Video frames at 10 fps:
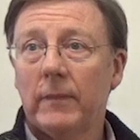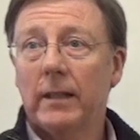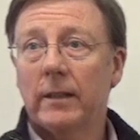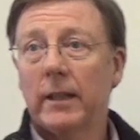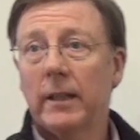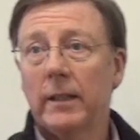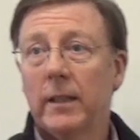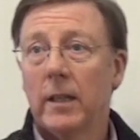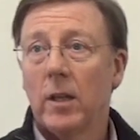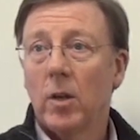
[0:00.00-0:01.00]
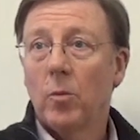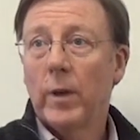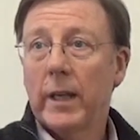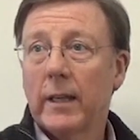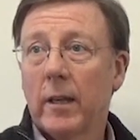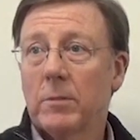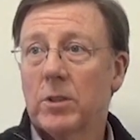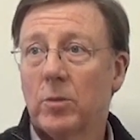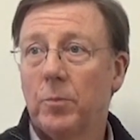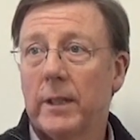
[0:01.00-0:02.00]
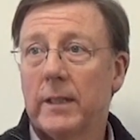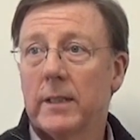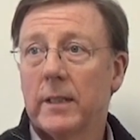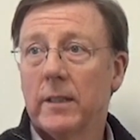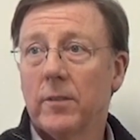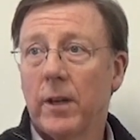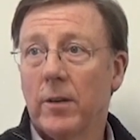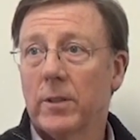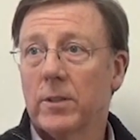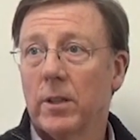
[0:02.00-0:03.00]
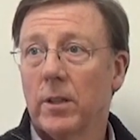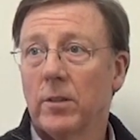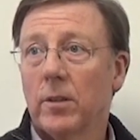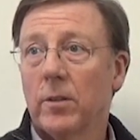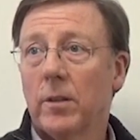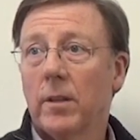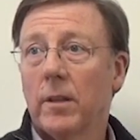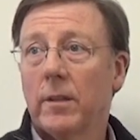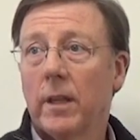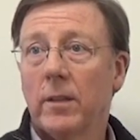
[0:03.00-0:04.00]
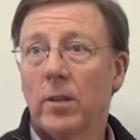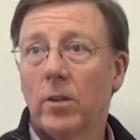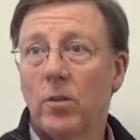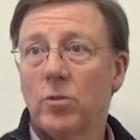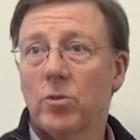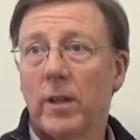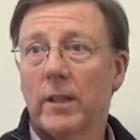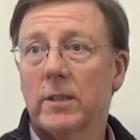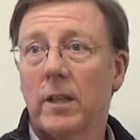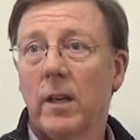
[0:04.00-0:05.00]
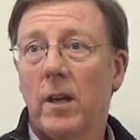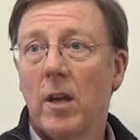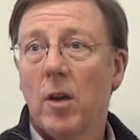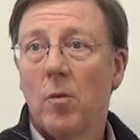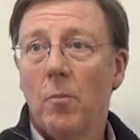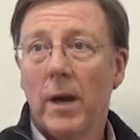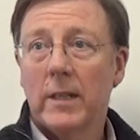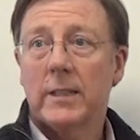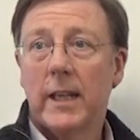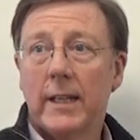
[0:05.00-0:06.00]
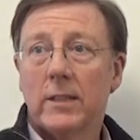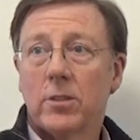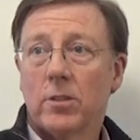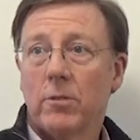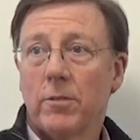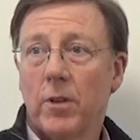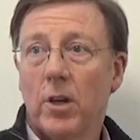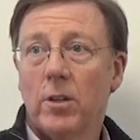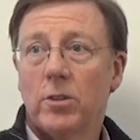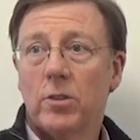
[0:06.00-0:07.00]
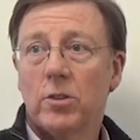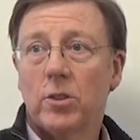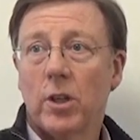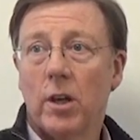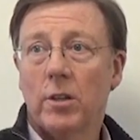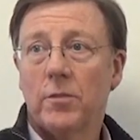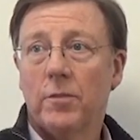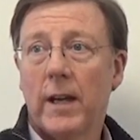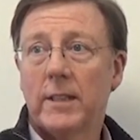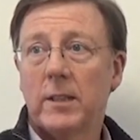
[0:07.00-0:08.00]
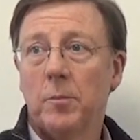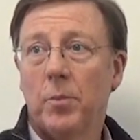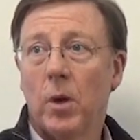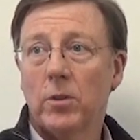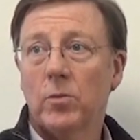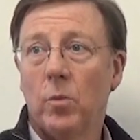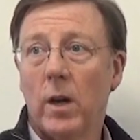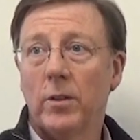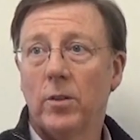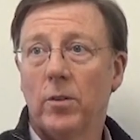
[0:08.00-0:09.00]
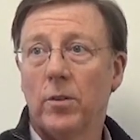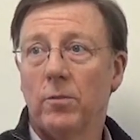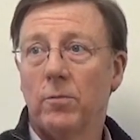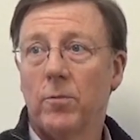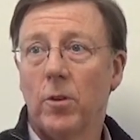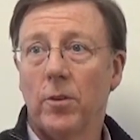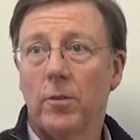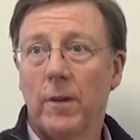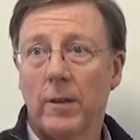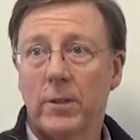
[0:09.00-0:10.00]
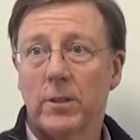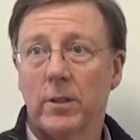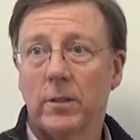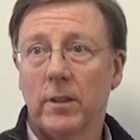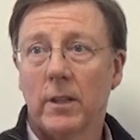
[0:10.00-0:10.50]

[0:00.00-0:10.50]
Okay, when it comes to completing the VAT return, then the contractor must enter the reverse charge VAT in box 1 on the VAT return.